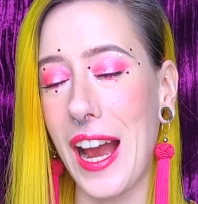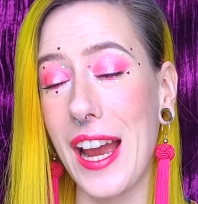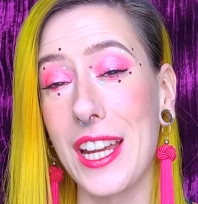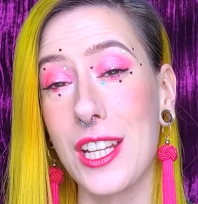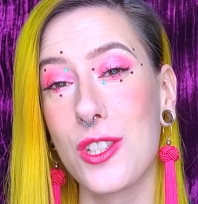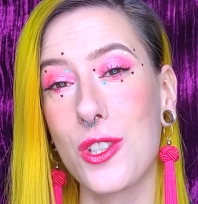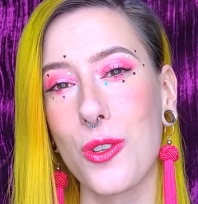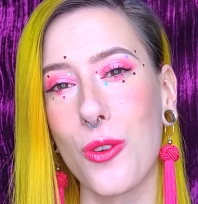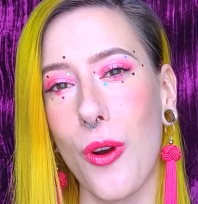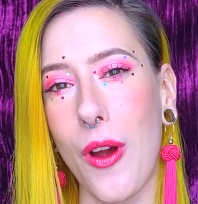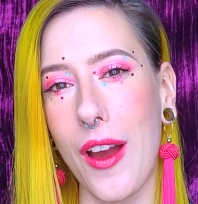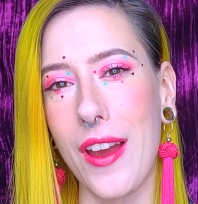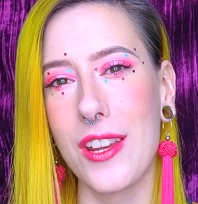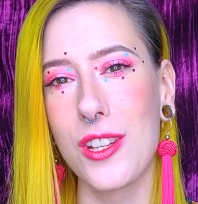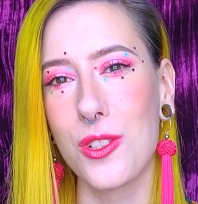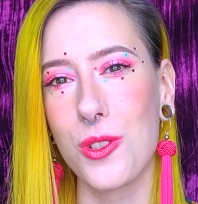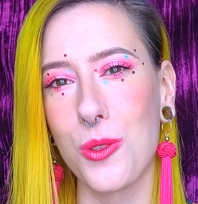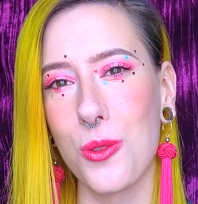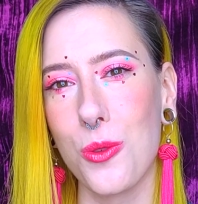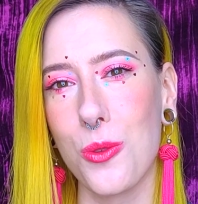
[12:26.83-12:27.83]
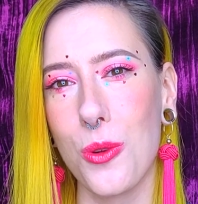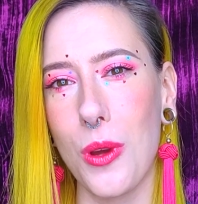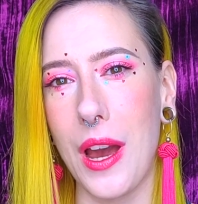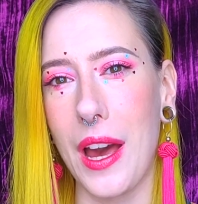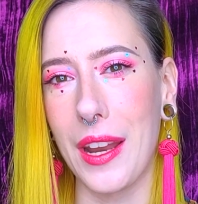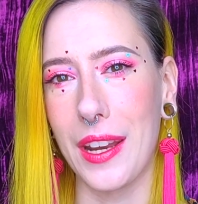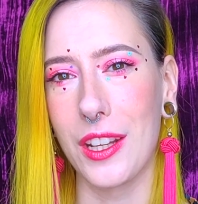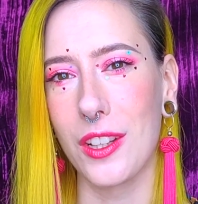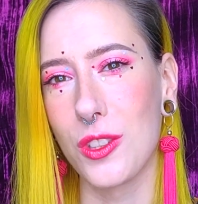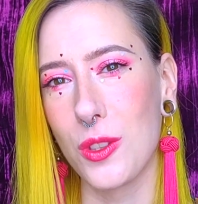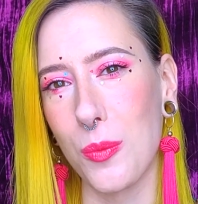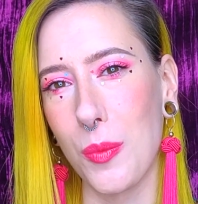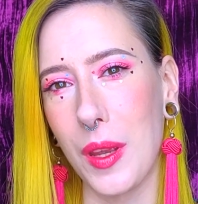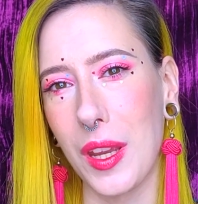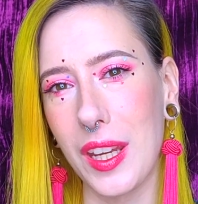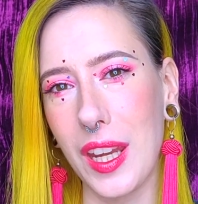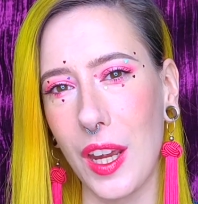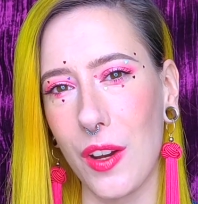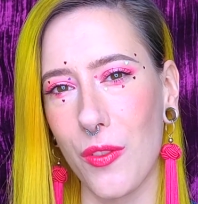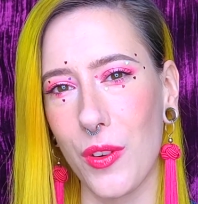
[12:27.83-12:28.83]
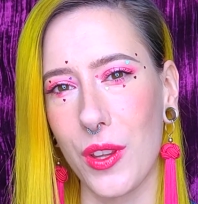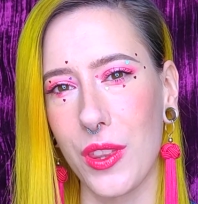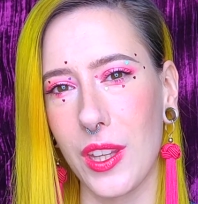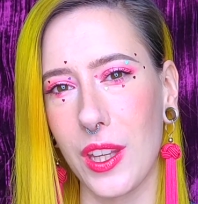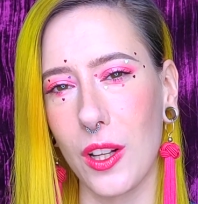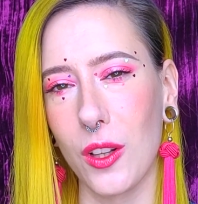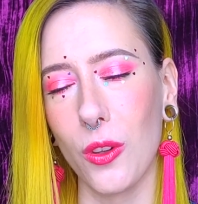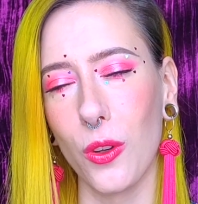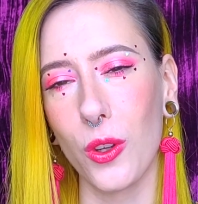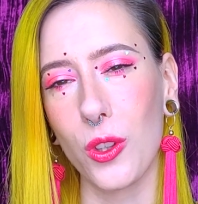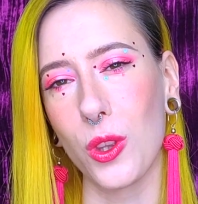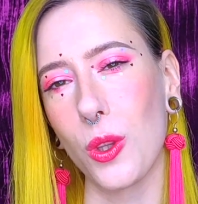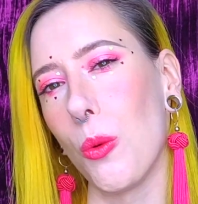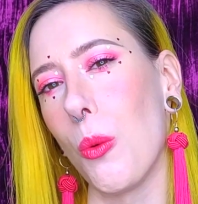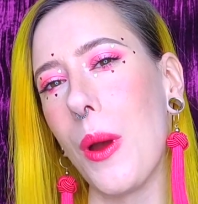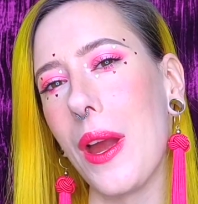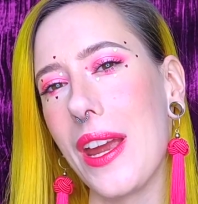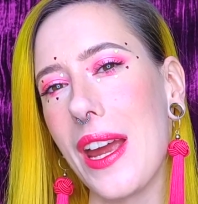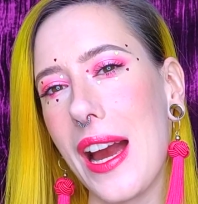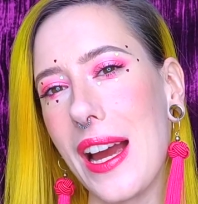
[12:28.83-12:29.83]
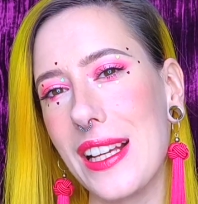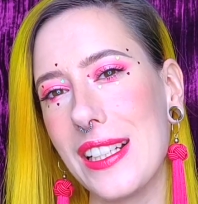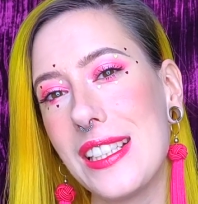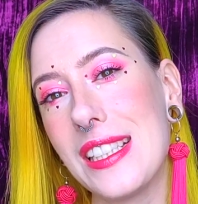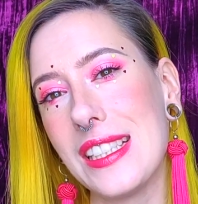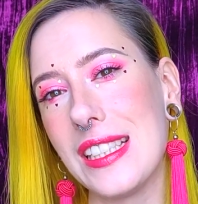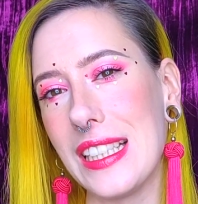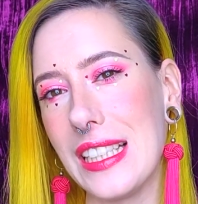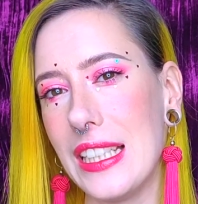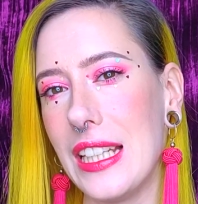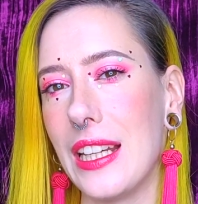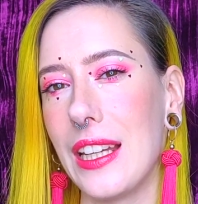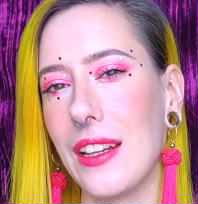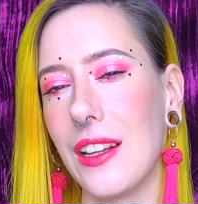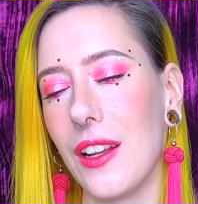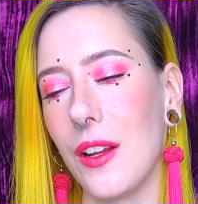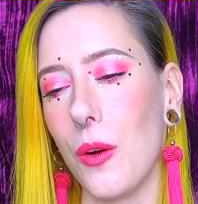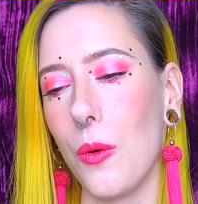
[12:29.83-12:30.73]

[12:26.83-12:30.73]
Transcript: I try to edit to make everything look the way I see it